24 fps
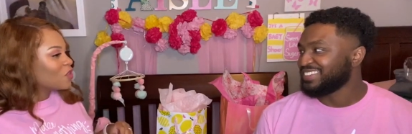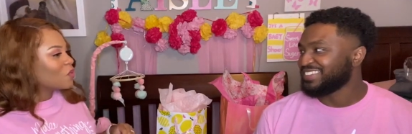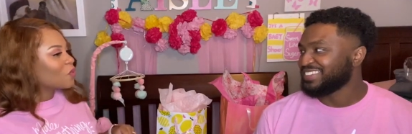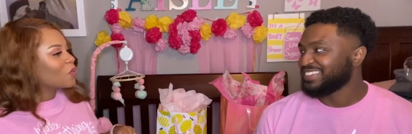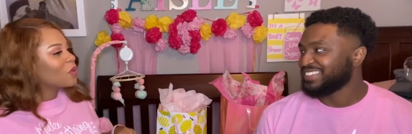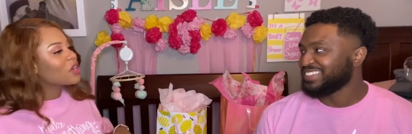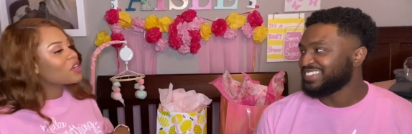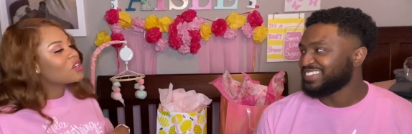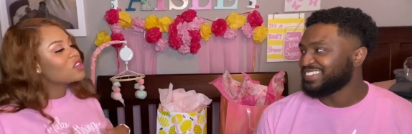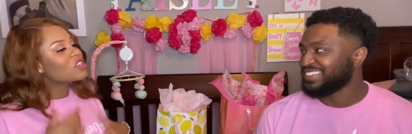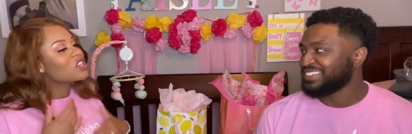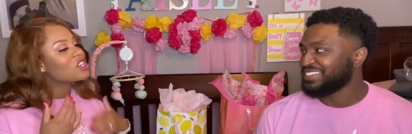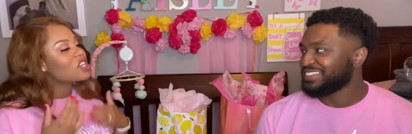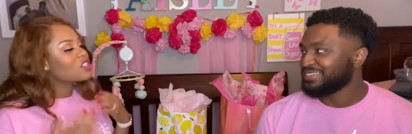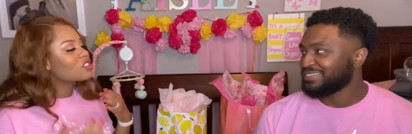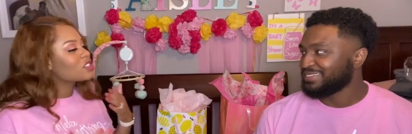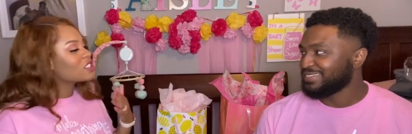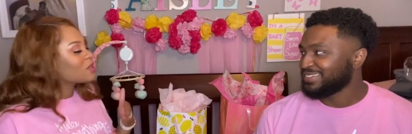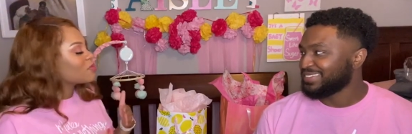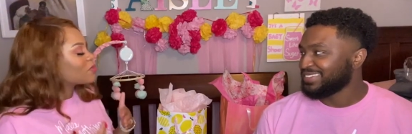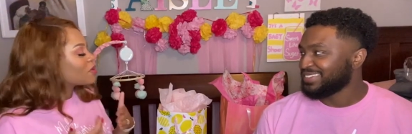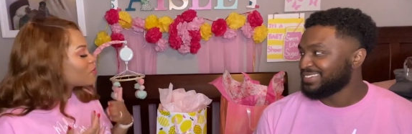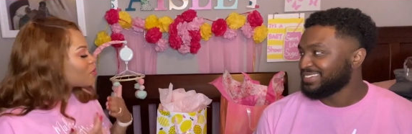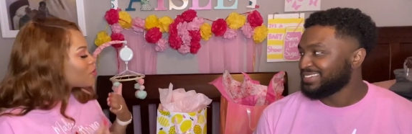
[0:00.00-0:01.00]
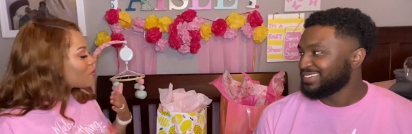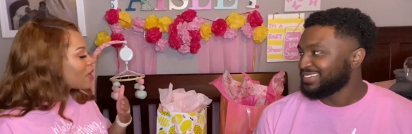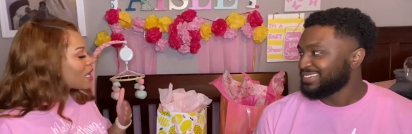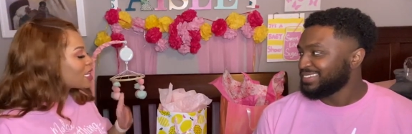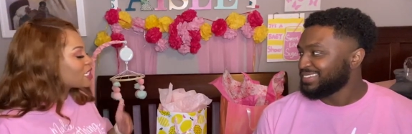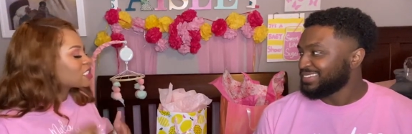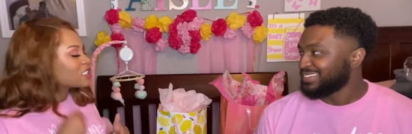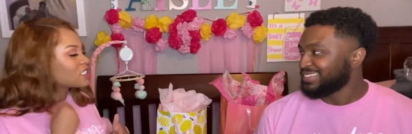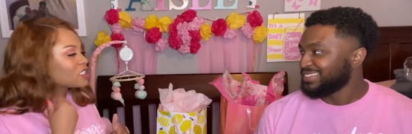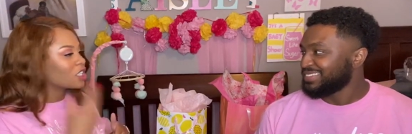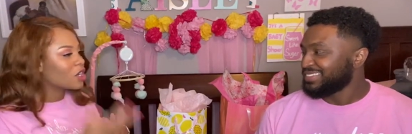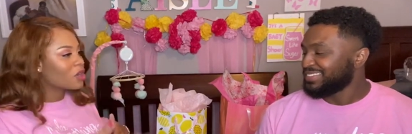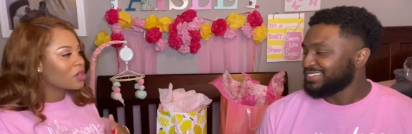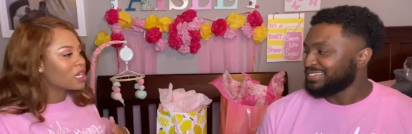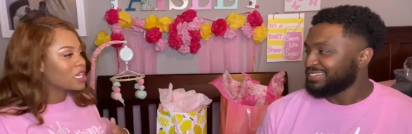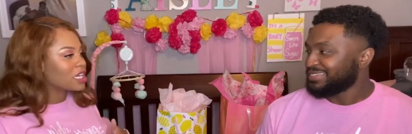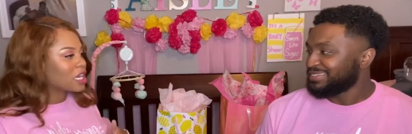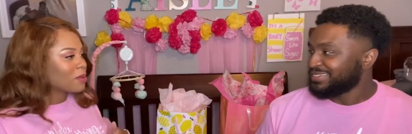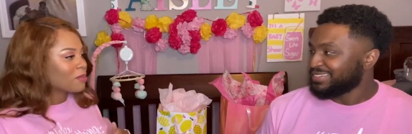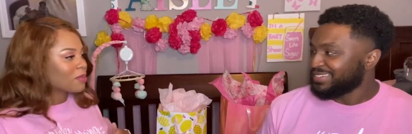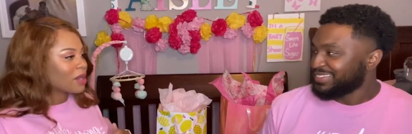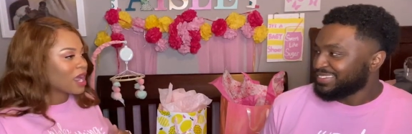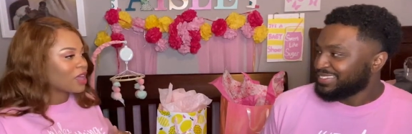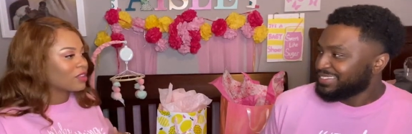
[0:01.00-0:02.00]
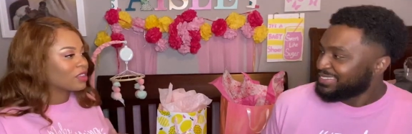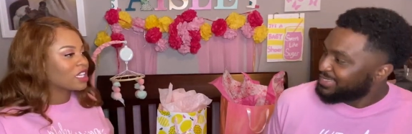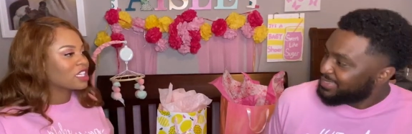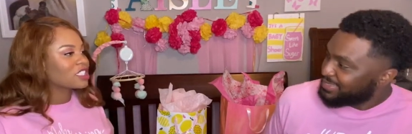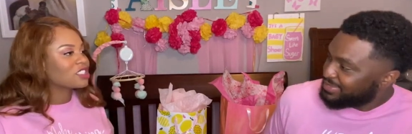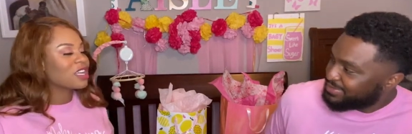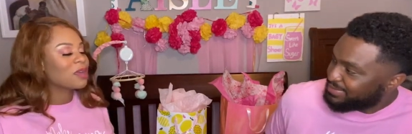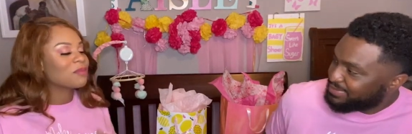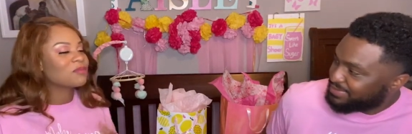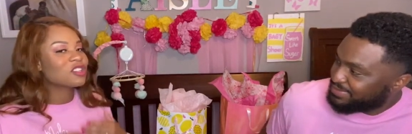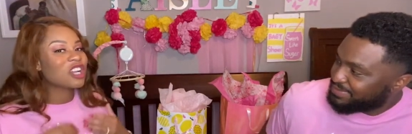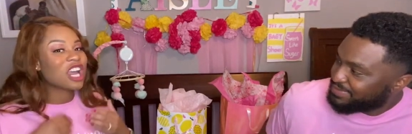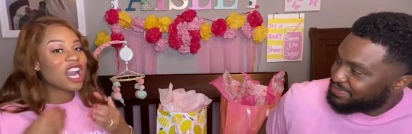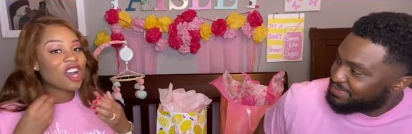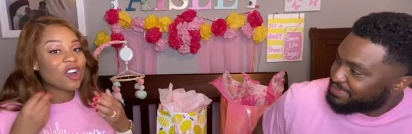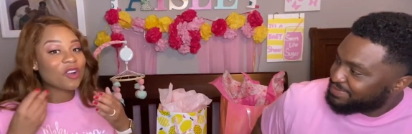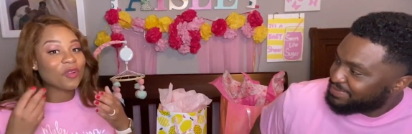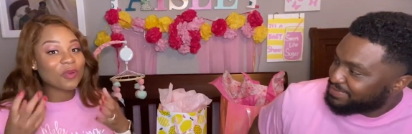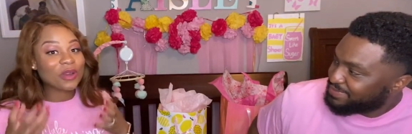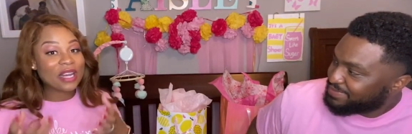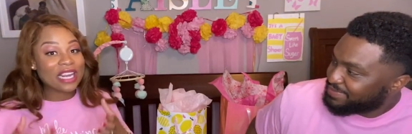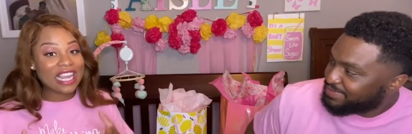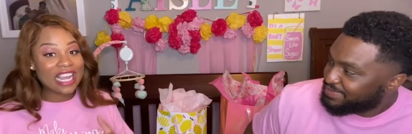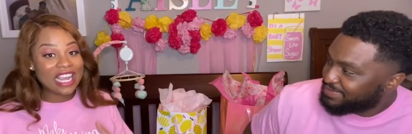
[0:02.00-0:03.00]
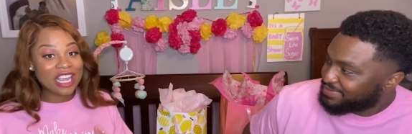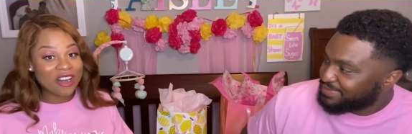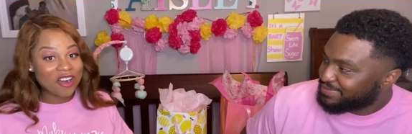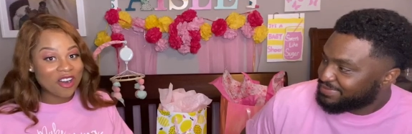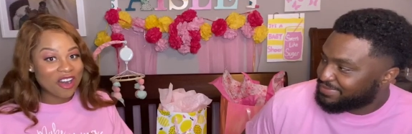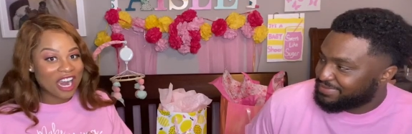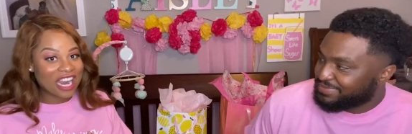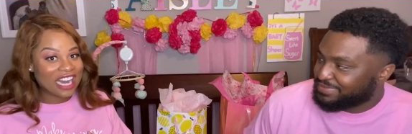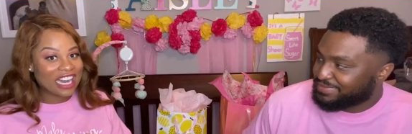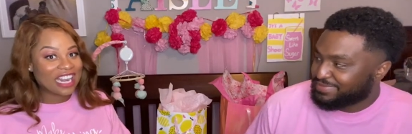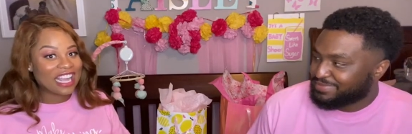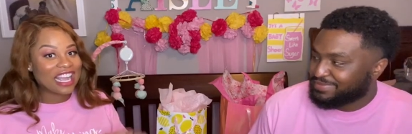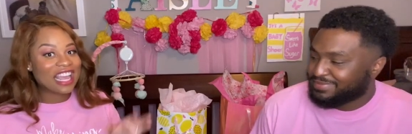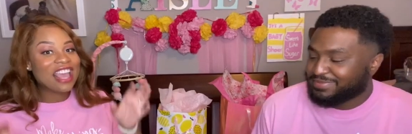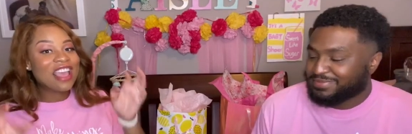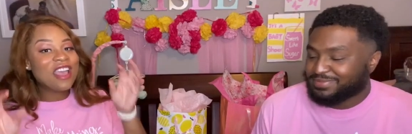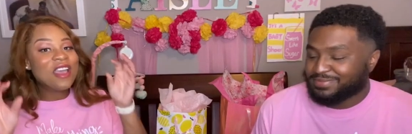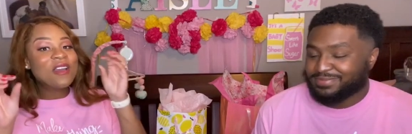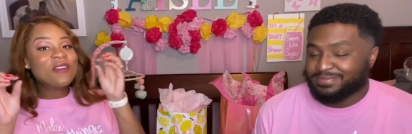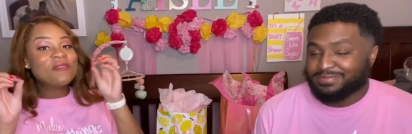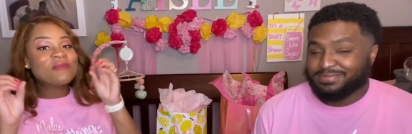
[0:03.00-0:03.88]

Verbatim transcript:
Speaker 1: Well, you know, some people might just throw the number out there, so I'm trying to reiterate it.